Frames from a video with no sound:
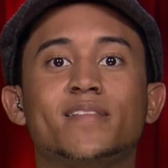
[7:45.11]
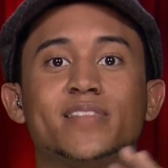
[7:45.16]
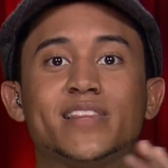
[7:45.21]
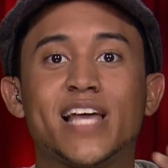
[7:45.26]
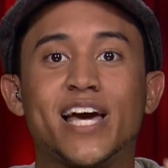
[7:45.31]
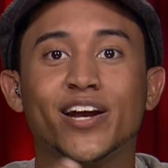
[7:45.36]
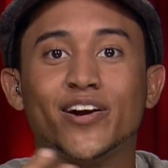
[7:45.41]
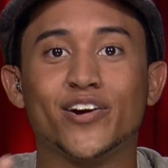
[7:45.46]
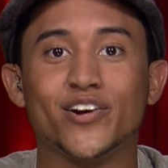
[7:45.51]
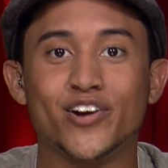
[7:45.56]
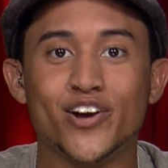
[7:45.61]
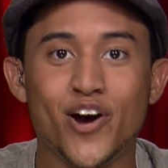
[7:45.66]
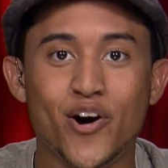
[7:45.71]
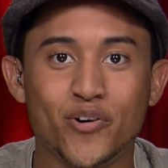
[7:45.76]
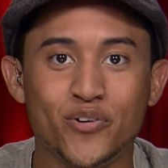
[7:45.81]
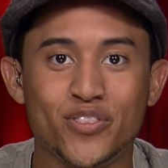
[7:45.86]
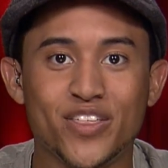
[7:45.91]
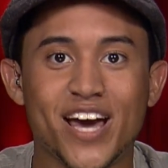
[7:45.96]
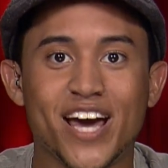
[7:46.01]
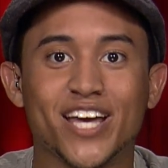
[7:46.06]
let her
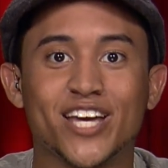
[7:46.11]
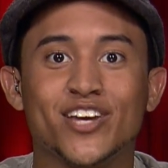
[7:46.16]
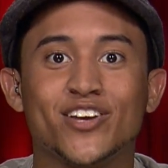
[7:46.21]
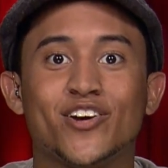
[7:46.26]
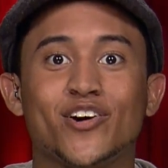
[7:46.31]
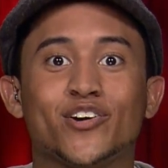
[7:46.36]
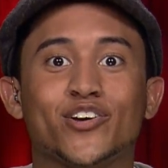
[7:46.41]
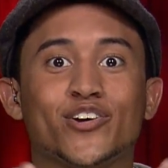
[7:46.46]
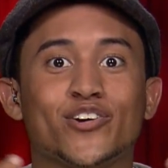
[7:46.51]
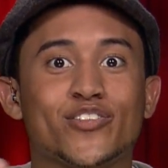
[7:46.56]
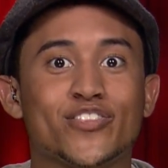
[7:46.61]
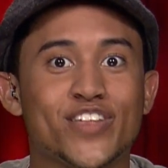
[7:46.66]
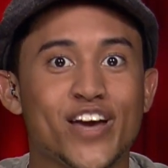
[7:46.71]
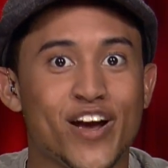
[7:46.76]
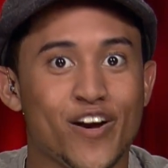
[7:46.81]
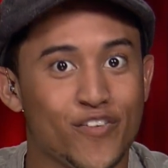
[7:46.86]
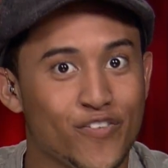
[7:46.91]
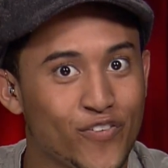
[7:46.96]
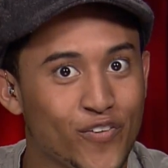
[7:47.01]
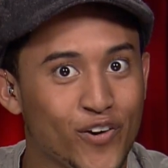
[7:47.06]
know that you know you're
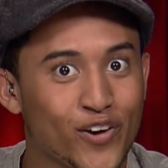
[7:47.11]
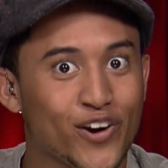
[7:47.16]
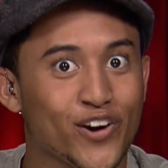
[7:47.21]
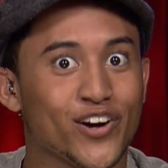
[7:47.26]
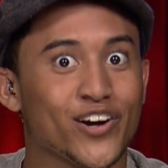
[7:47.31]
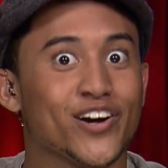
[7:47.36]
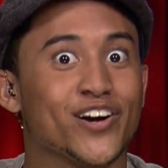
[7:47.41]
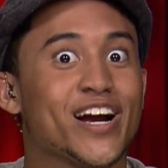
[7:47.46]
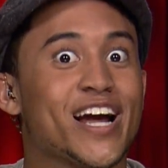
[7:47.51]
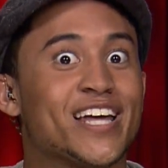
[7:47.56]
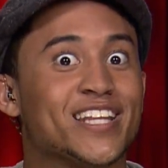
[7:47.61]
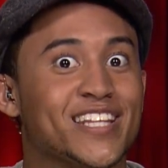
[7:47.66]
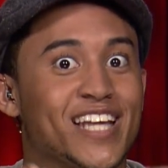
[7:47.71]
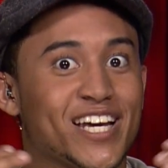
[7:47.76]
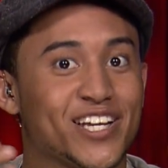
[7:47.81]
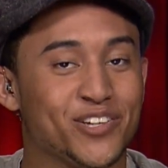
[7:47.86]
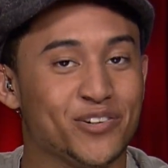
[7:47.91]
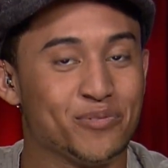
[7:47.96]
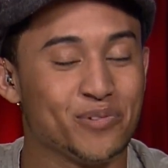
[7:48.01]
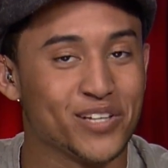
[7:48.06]
there for her and
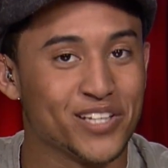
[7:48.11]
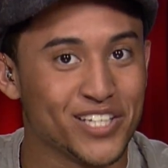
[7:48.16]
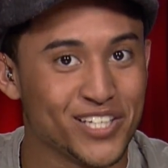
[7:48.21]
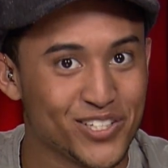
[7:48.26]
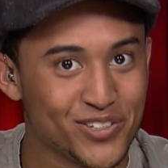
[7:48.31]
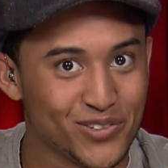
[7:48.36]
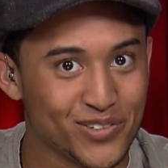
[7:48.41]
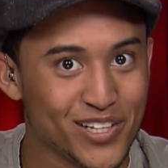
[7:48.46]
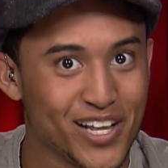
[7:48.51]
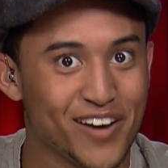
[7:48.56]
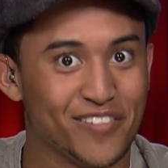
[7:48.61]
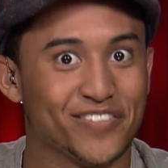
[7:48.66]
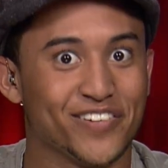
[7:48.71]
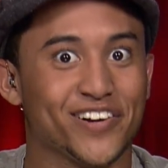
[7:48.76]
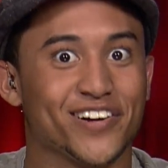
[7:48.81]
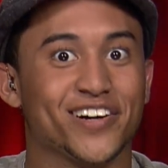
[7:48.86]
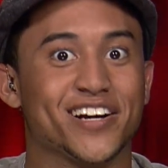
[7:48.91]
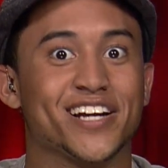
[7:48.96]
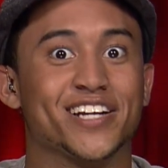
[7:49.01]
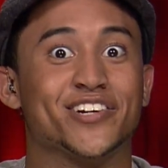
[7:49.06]
that you really do love
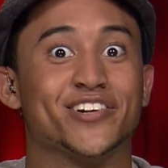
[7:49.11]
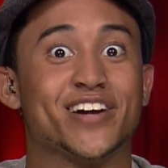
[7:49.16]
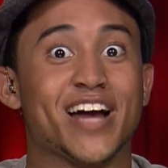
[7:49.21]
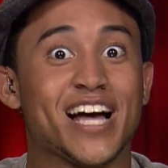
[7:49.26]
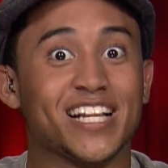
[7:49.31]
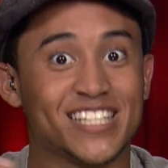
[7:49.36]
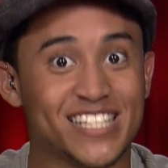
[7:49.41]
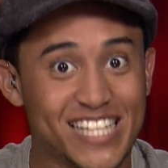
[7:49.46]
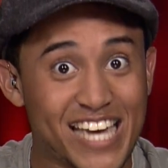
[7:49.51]
her and you're not